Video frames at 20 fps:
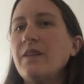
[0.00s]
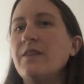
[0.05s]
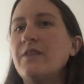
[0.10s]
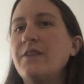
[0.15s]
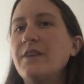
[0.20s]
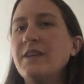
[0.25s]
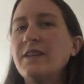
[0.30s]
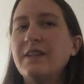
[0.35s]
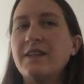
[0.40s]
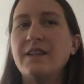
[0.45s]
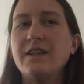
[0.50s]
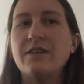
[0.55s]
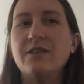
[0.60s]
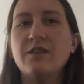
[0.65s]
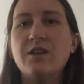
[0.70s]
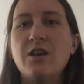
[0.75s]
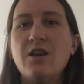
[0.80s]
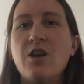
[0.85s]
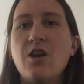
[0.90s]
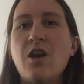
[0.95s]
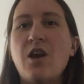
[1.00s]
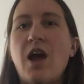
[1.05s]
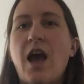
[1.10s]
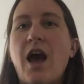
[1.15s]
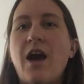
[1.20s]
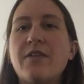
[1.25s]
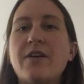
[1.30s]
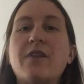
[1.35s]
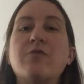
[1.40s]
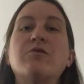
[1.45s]
thinking
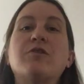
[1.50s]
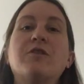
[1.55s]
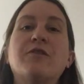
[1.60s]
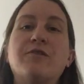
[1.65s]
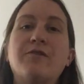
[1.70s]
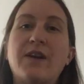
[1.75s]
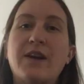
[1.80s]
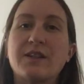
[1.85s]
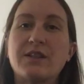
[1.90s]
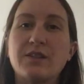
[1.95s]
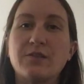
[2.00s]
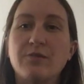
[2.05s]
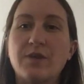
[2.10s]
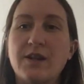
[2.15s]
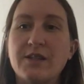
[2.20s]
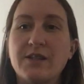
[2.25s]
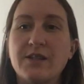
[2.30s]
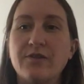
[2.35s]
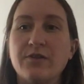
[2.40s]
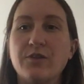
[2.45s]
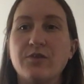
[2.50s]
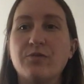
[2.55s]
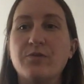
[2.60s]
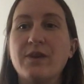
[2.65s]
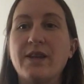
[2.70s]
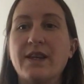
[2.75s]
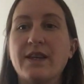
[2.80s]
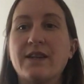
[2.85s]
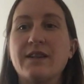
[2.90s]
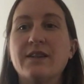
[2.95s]
how that will affect the rest of your
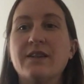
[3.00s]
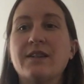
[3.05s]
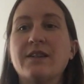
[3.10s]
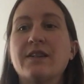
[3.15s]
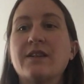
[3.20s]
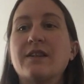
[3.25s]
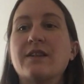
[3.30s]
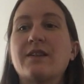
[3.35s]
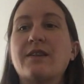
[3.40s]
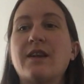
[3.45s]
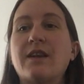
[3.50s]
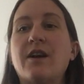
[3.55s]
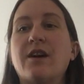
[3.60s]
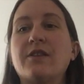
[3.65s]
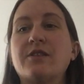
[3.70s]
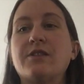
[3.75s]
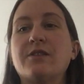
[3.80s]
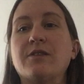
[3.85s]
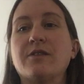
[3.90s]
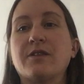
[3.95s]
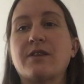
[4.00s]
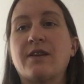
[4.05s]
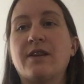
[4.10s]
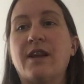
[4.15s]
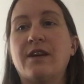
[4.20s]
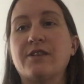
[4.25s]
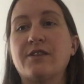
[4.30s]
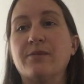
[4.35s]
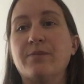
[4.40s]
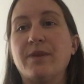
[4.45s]
week can
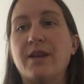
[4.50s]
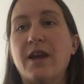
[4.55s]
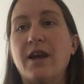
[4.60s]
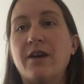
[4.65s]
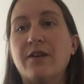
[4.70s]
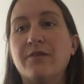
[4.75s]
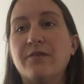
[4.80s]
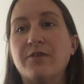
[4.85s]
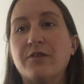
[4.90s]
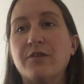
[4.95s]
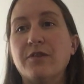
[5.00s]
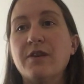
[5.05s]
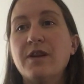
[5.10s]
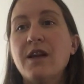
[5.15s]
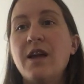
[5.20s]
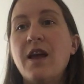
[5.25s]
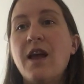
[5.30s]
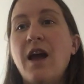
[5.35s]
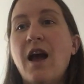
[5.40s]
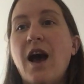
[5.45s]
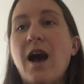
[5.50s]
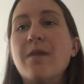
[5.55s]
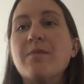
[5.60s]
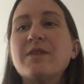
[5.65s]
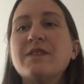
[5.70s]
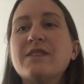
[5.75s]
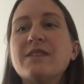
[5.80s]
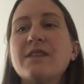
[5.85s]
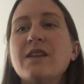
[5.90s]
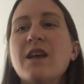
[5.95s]
also be helpful.
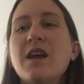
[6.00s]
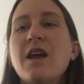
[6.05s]
And